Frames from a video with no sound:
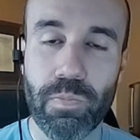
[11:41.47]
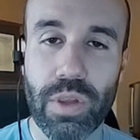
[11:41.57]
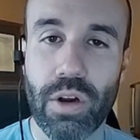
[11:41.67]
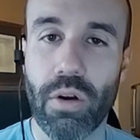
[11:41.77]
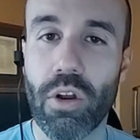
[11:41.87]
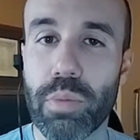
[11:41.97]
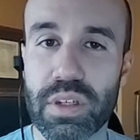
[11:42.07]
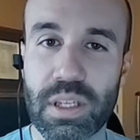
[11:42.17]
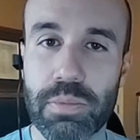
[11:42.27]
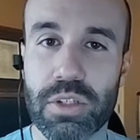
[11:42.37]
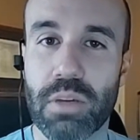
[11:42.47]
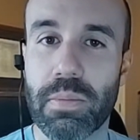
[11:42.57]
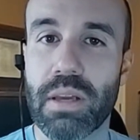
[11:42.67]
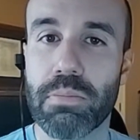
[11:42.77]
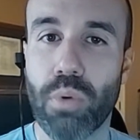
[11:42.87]
in our own perception, to
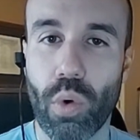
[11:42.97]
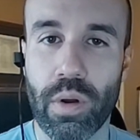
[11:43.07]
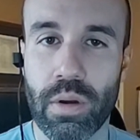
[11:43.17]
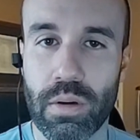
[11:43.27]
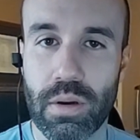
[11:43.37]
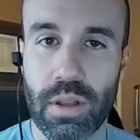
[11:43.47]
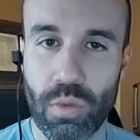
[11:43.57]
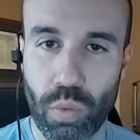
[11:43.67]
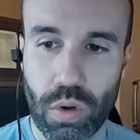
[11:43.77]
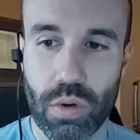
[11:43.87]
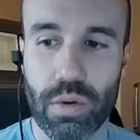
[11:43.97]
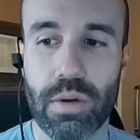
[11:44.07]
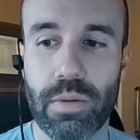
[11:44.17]
be important in the world.